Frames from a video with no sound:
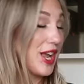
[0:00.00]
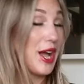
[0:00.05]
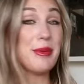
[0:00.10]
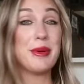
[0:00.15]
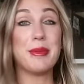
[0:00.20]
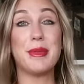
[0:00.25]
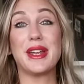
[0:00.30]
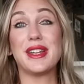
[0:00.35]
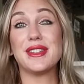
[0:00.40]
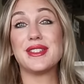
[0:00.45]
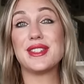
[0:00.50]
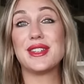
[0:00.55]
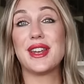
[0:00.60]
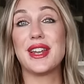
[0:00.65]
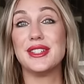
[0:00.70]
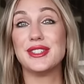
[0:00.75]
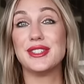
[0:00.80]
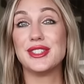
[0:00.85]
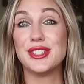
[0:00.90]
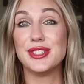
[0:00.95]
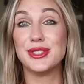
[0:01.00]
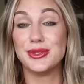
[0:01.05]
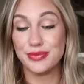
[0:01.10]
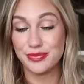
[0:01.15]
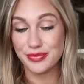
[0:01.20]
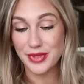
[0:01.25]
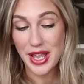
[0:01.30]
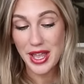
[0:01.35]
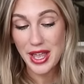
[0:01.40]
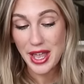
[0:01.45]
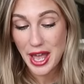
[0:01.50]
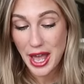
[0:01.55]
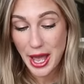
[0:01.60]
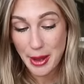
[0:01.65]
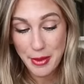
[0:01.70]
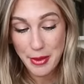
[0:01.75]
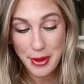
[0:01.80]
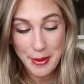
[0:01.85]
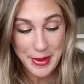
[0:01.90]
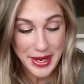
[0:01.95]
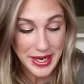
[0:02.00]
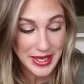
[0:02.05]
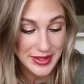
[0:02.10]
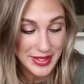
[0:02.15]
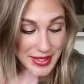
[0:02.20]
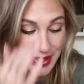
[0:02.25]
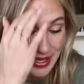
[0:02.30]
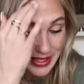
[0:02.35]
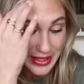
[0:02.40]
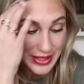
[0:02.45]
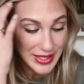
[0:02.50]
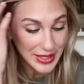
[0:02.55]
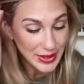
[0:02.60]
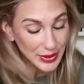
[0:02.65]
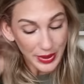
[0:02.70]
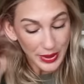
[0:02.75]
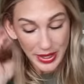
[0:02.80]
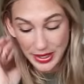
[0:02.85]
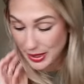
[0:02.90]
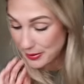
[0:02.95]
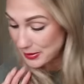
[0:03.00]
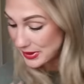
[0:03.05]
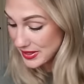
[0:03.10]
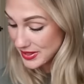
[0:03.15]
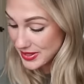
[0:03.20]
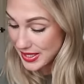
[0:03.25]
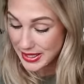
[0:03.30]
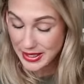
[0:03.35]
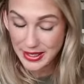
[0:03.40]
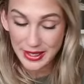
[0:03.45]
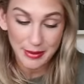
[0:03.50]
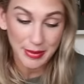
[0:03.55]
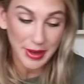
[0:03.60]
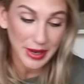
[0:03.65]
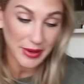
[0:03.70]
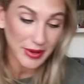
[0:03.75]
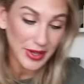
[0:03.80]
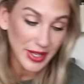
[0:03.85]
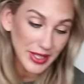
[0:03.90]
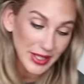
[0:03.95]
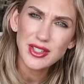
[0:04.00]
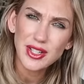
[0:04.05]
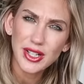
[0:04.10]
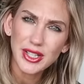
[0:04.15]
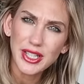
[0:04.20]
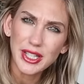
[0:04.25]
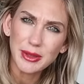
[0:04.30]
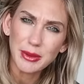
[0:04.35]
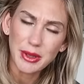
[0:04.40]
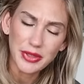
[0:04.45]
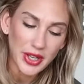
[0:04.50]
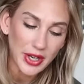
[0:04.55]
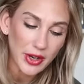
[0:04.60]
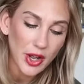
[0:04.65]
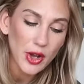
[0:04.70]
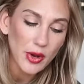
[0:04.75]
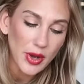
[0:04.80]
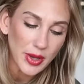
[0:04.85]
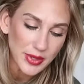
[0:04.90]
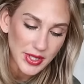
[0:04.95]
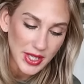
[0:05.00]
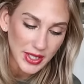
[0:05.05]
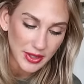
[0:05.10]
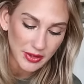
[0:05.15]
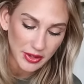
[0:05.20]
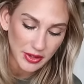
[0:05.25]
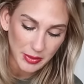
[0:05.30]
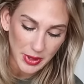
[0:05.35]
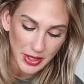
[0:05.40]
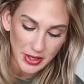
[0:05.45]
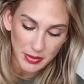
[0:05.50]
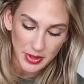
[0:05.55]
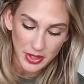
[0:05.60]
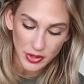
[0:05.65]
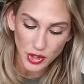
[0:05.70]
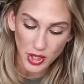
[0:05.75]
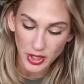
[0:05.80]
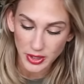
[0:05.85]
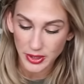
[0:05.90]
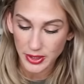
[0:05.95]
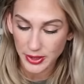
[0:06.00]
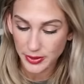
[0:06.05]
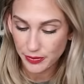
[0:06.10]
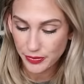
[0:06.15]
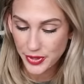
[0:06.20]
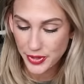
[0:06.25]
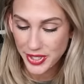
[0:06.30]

I'm gonna make it tonight too. I'm gonna make it tonight too and I'm excited about it. Talking about that. Oh, I was saying it reminded me of chocolate.